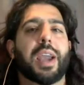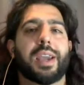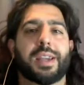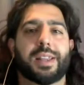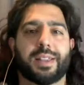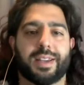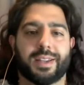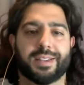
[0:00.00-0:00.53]

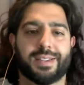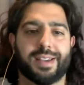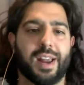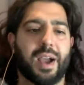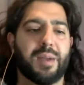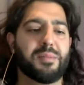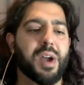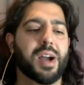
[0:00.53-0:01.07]
I hit
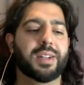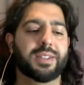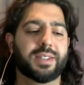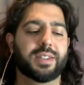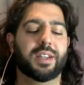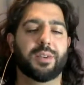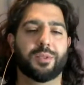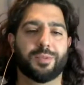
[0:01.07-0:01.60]
this, and I'm
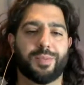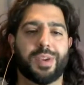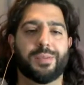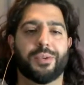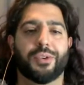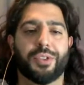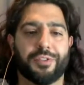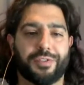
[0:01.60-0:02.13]
not dealing
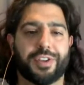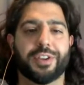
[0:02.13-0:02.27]
with people